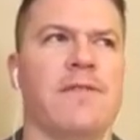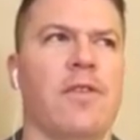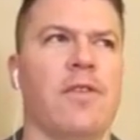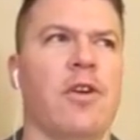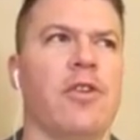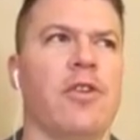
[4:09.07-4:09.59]
That's
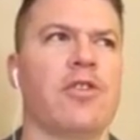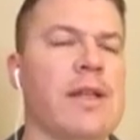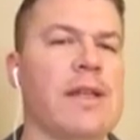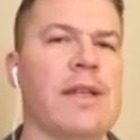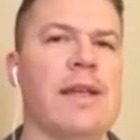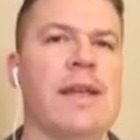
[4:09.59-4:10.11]
volume
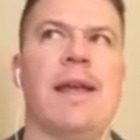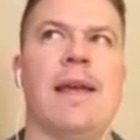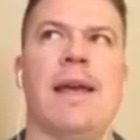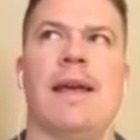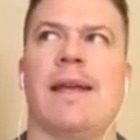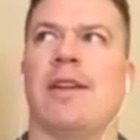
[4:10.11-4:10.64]
1, and
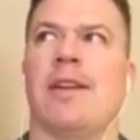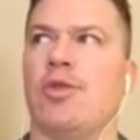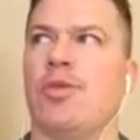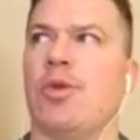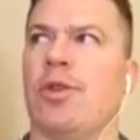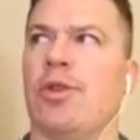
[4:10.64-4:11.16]
I got
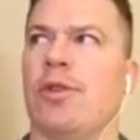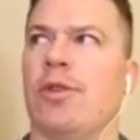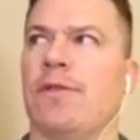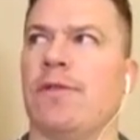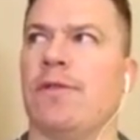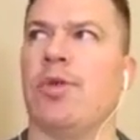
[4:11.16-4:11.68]
2 more
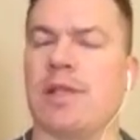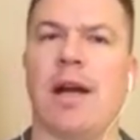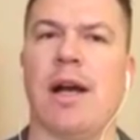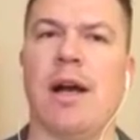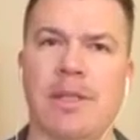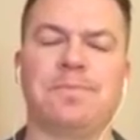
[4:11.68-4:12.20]
volumes
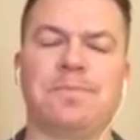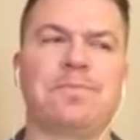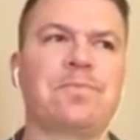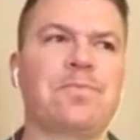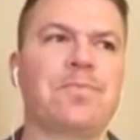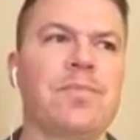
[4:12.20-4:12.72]

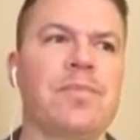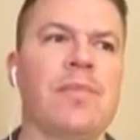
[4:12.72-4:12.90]
coming.